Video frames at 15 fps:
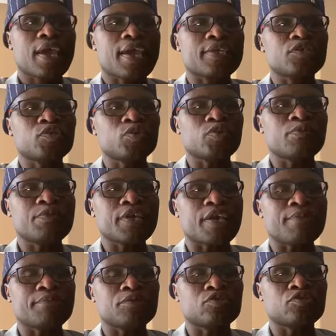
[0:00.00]
and you will
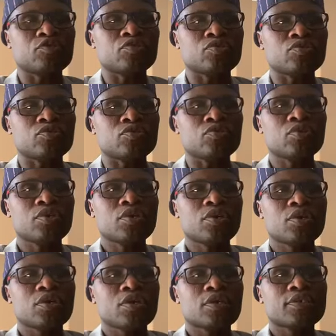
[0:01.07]
be able to
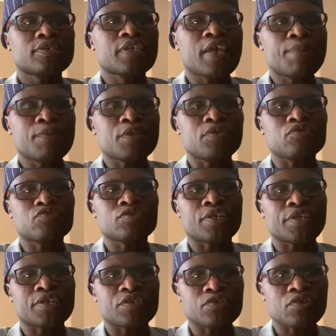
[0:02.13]
tap into
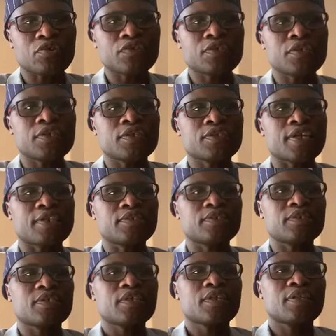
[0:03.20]
the resourcing that
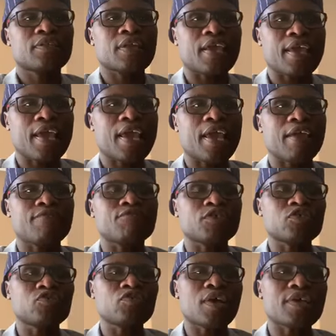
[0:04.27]
they have
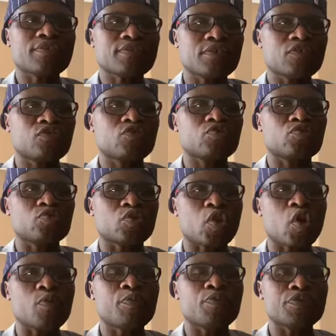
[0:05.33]
just to assist you to
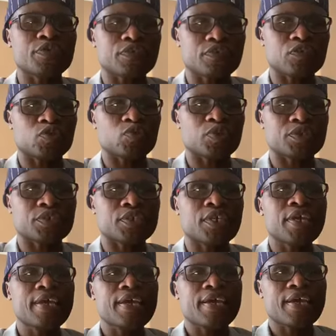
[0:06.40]
cope with the
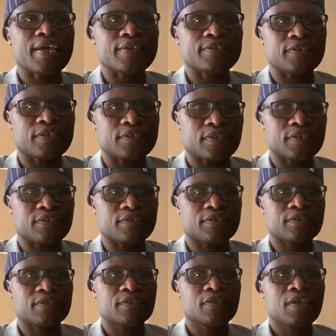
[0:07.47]
situation as it
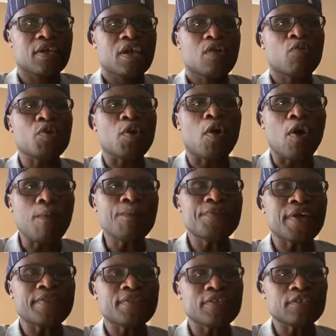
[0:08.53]
is. We
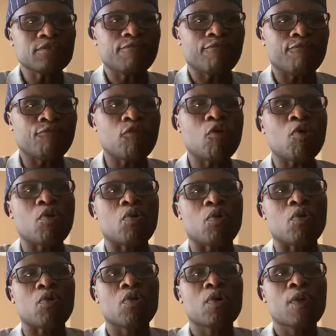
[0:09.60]
hope that these
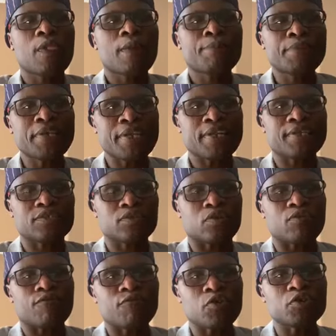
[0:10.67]
four pillars
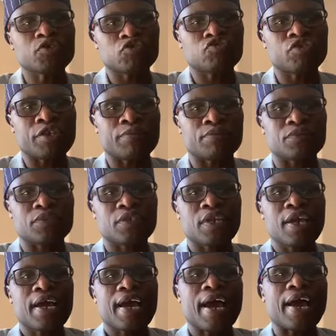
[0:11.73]
or four streams
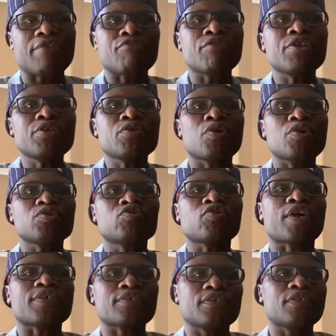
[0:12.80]
are really going
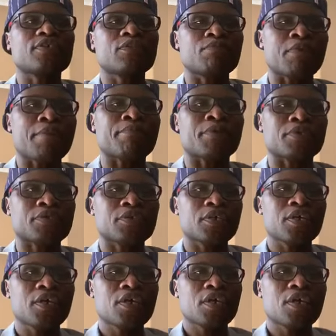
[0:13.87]
to assist members